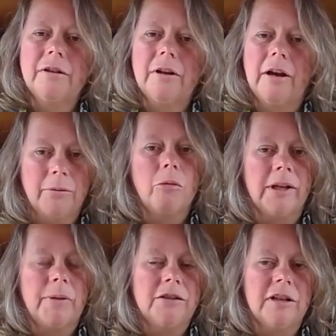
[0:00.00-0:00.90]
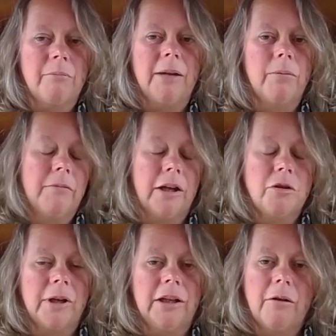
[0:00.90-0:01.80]
It could be, a parent of
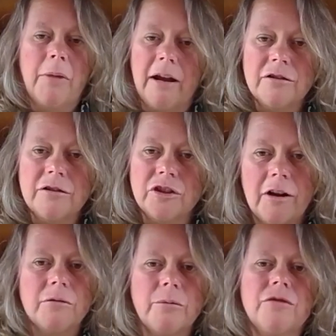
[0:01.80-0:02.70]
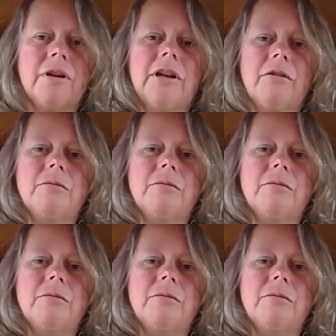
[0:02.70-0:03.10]
a child with a tracheostomy.